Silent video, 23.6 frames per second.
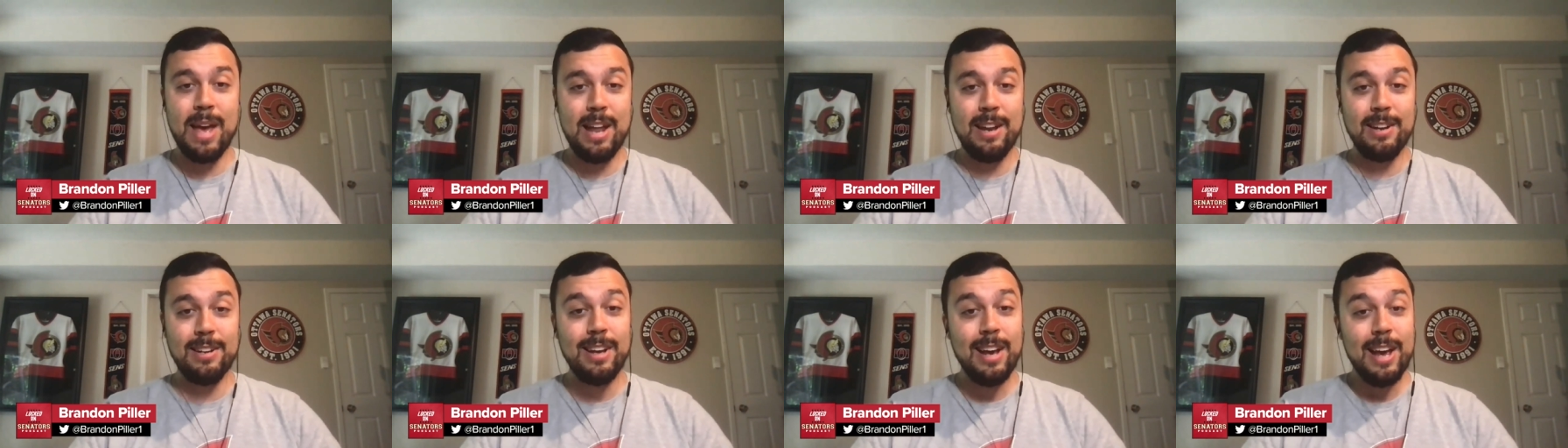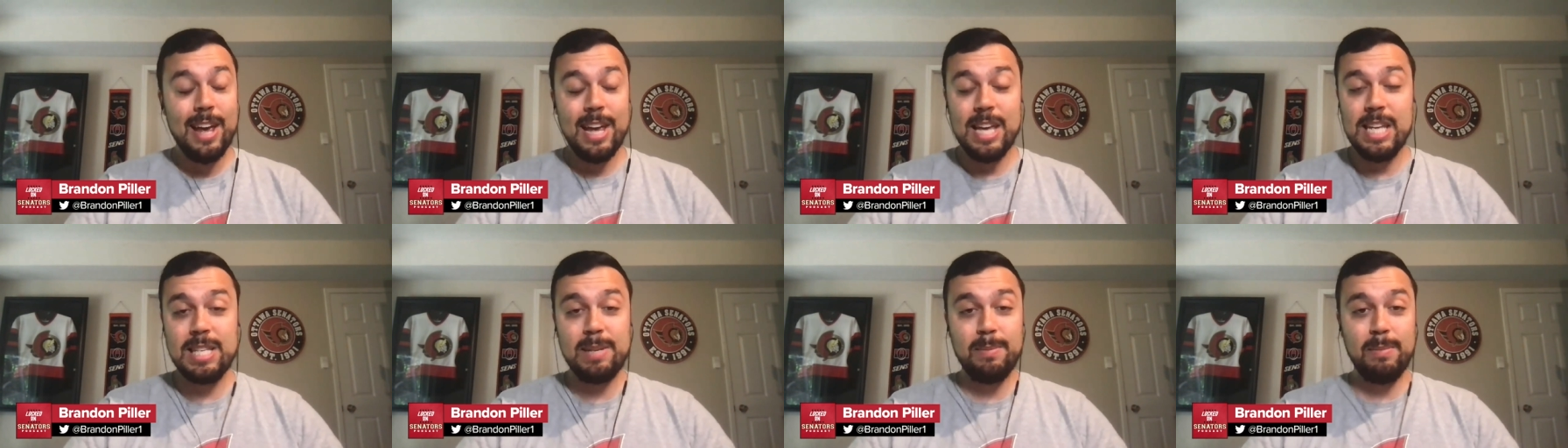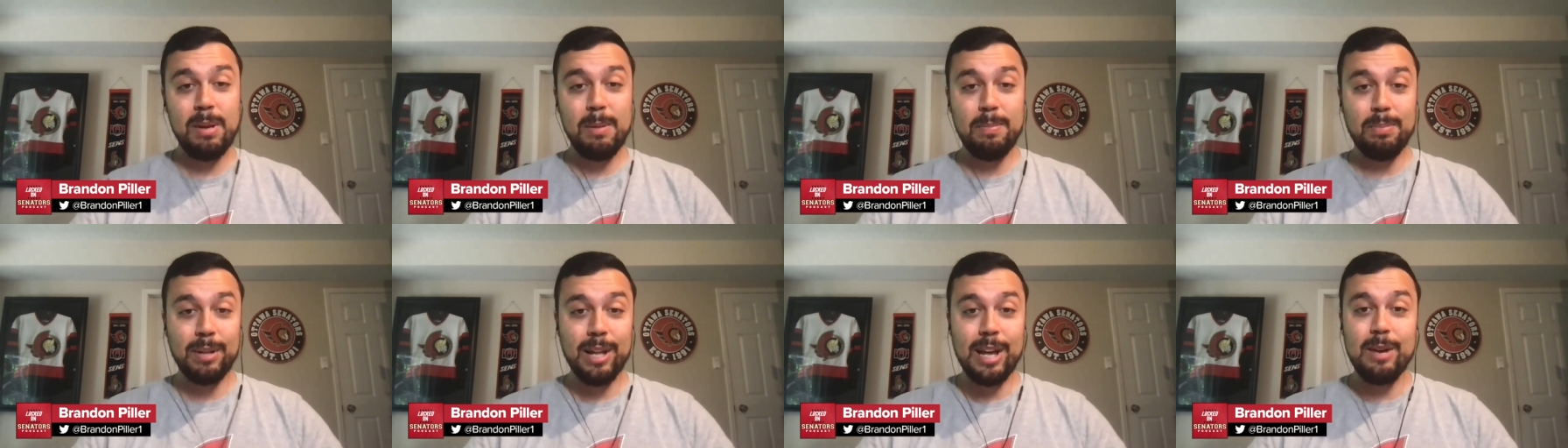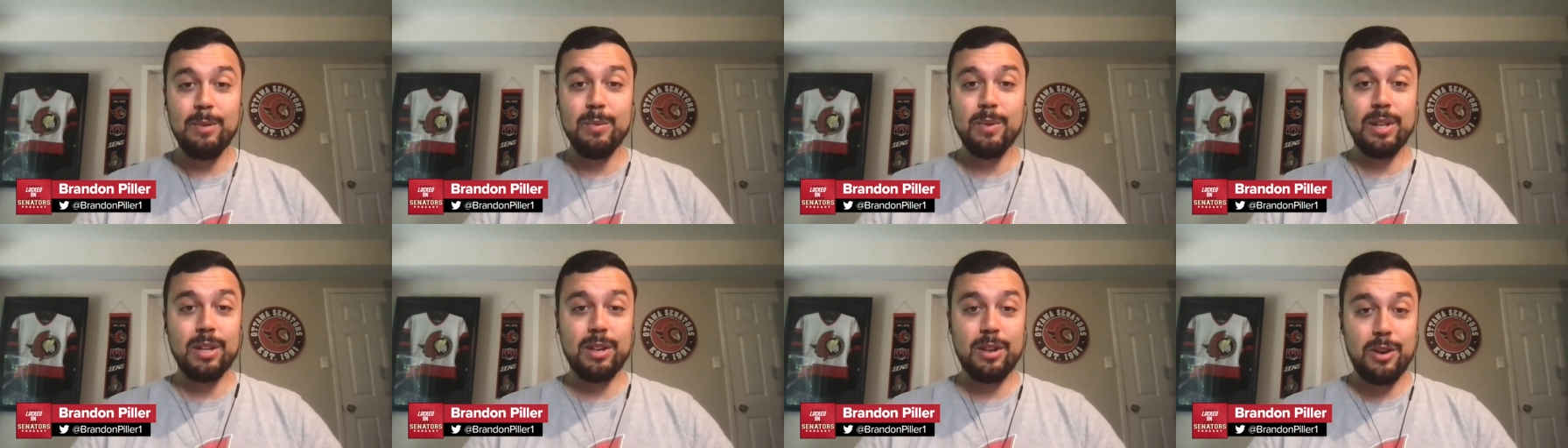and he's going to be playing
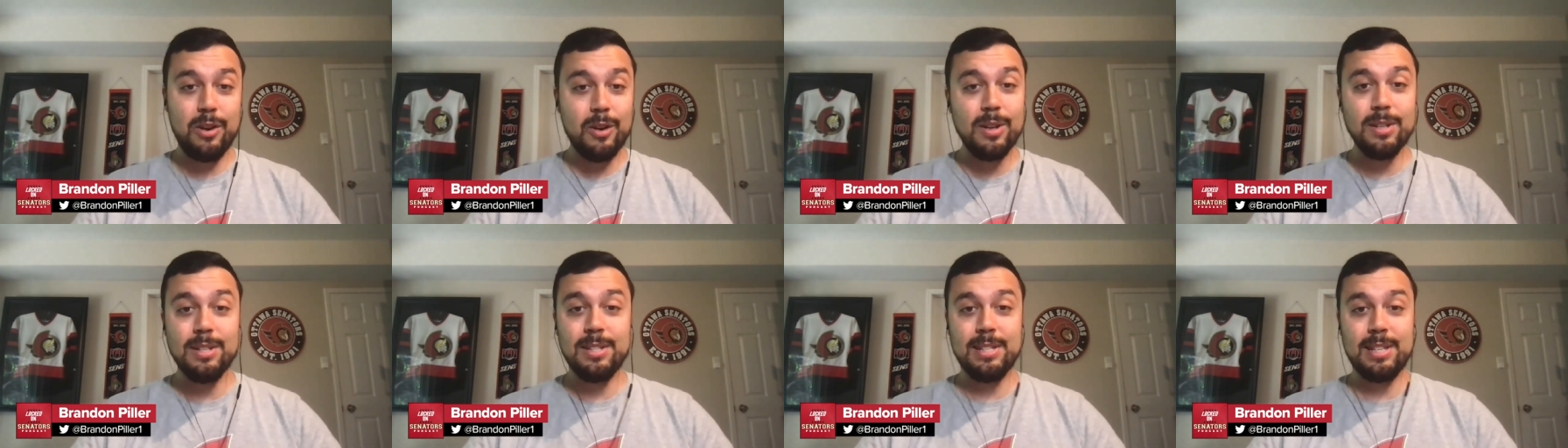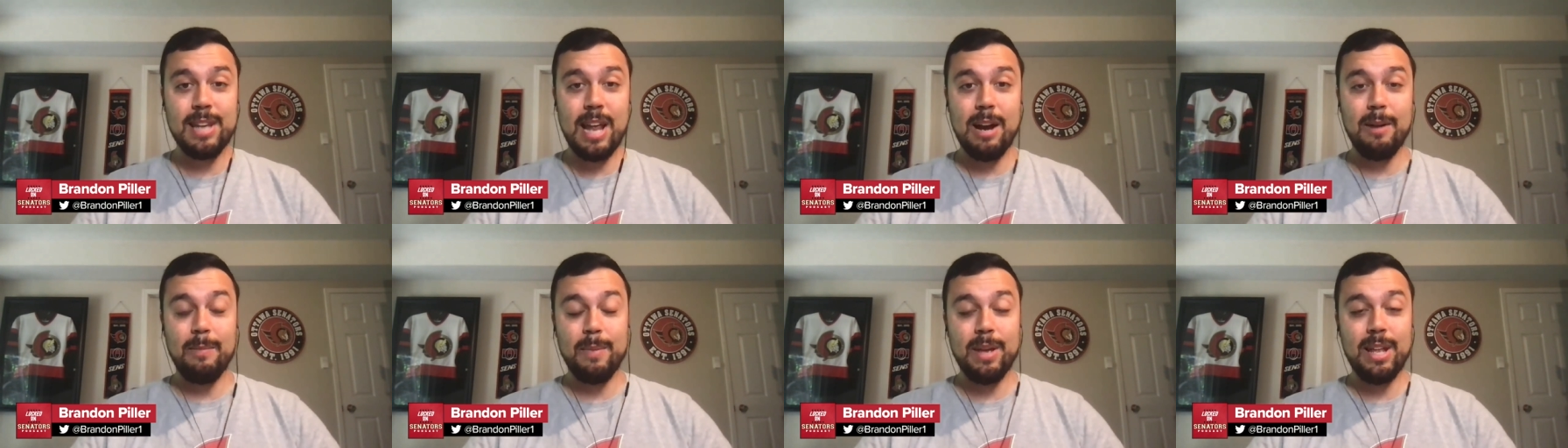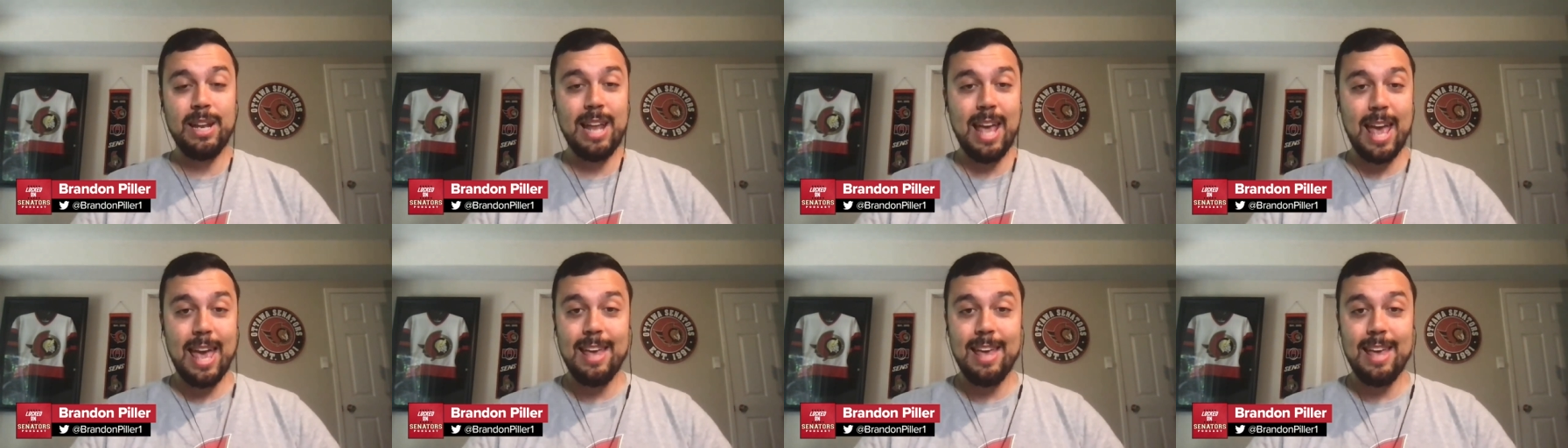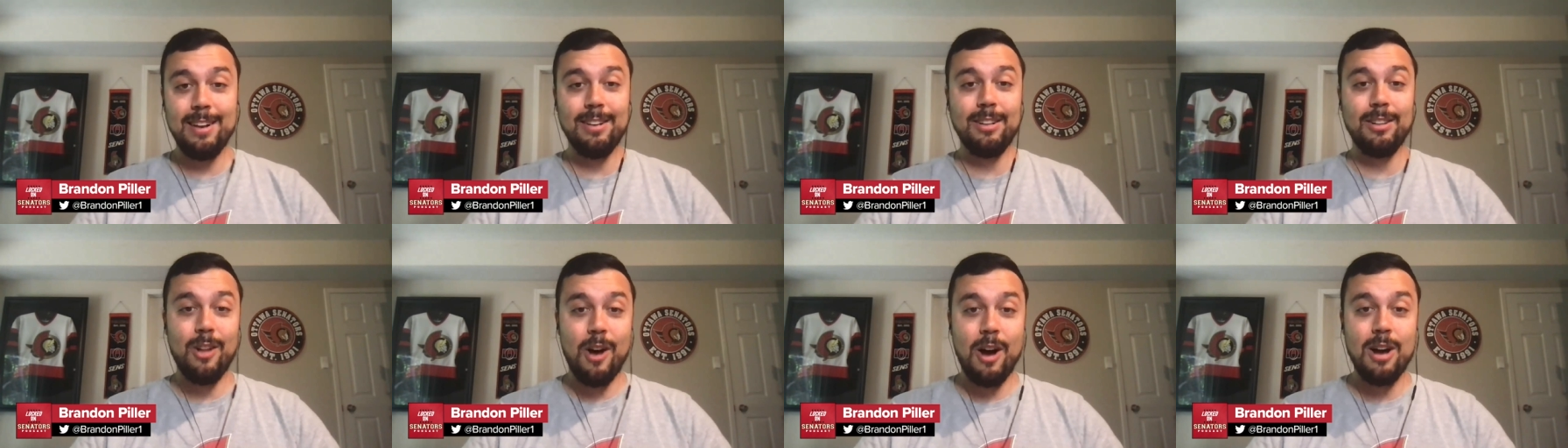with a good centerman in
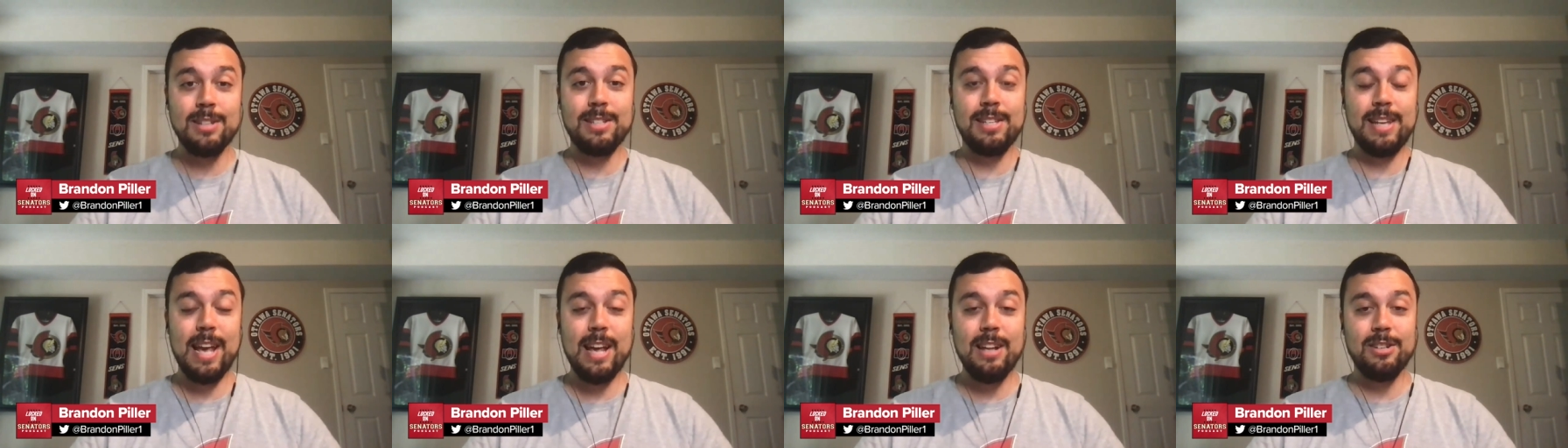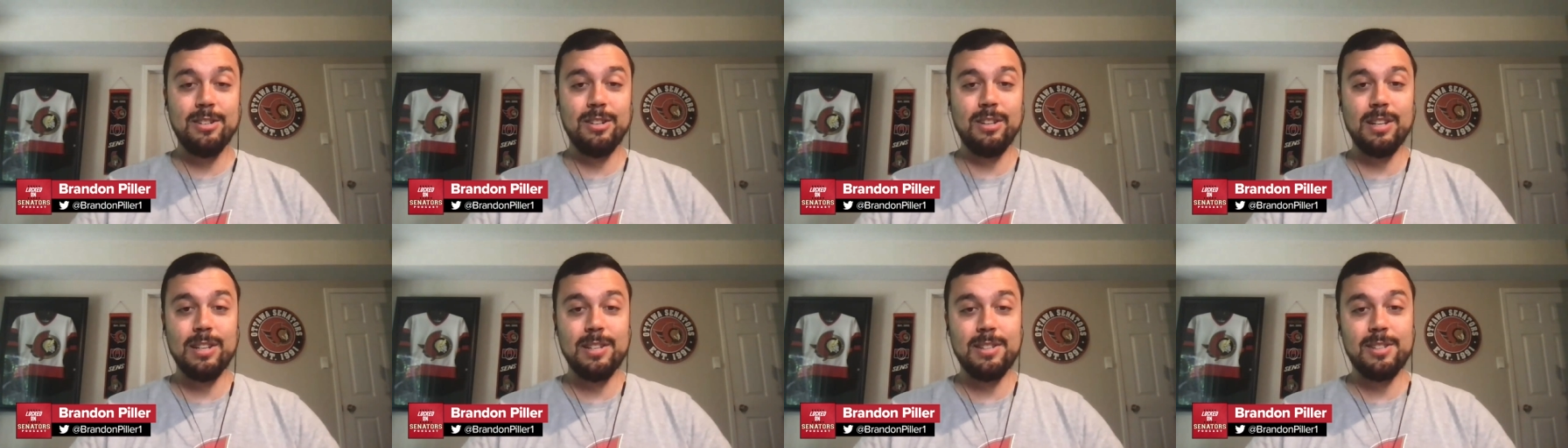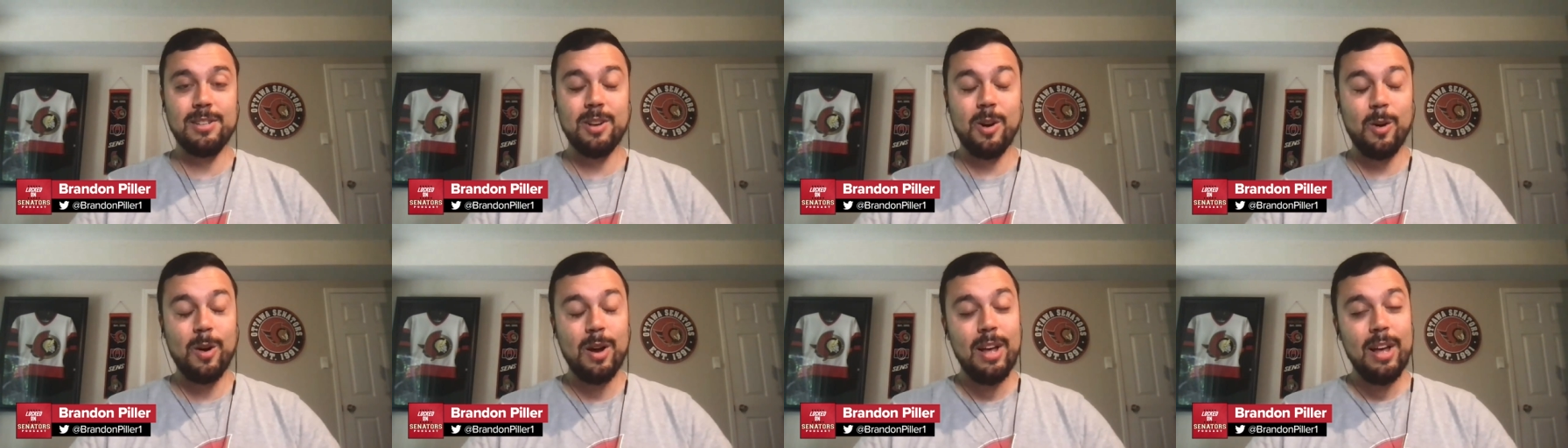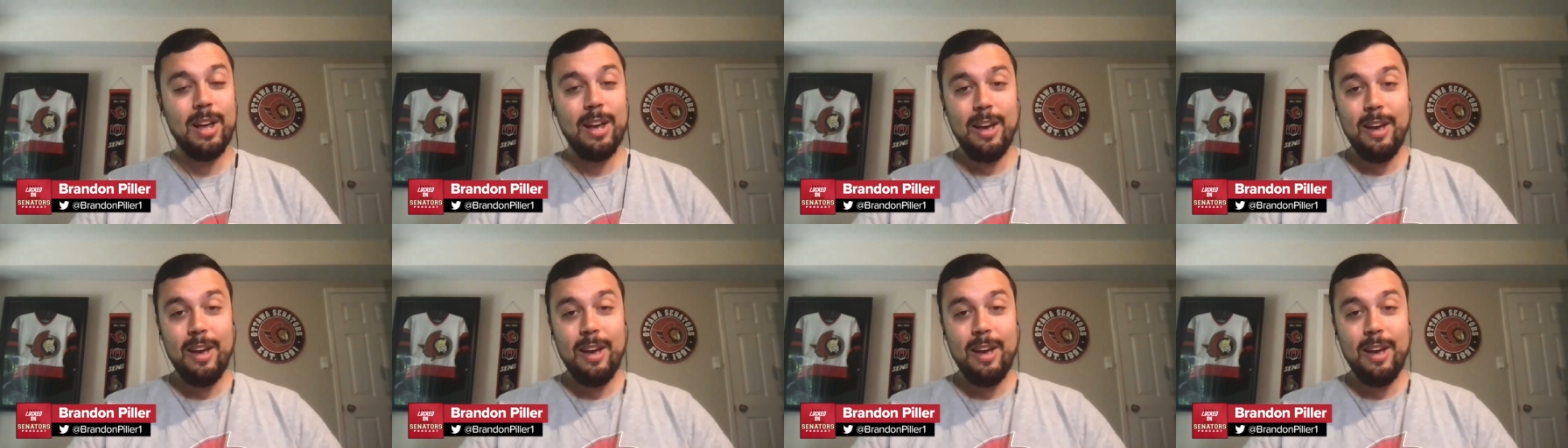Los Angeles. So